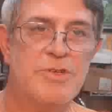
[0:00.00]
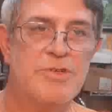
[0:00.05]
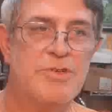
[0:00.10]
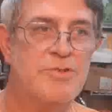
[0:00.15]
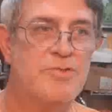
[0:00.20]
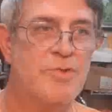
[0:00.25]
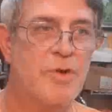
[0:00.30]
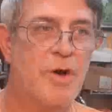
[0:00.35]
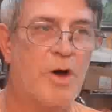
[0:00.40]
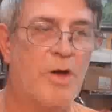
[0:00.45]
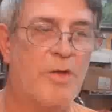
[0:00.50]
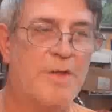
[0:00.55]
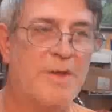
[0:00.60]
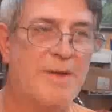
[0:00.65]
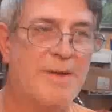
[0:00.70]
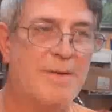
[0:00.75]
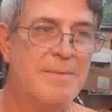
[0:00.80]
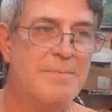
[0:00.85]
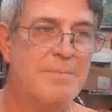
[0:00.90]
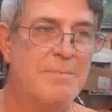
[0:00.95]
draw
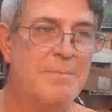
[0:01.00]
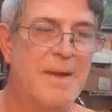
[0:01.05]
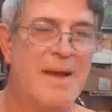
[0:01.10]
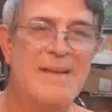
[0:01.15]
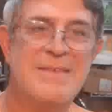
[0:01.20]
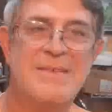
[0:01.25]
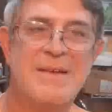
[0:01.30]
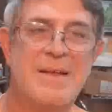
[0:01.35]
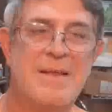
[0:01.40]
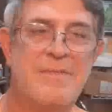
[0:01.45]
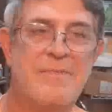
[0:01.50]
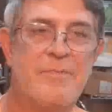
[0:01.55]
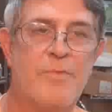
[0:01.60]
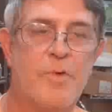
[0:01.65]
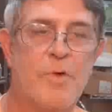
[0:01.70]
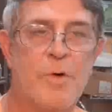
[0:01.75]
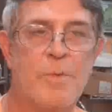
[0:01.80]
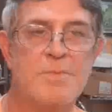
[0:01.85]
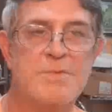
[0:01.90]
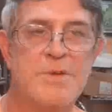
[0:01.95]
the basic
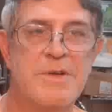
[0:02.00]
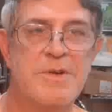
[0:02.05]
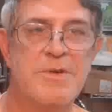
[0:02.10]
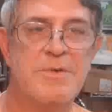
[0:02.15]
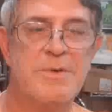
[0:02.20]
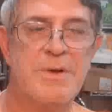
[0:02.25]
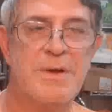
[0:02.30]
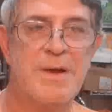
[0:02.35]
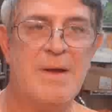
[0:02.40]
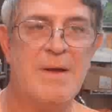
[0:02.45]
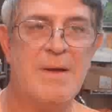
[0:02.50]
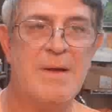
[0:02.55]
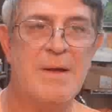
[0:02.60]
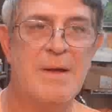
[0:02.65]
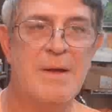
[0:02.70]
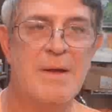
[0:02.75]
forms that you need.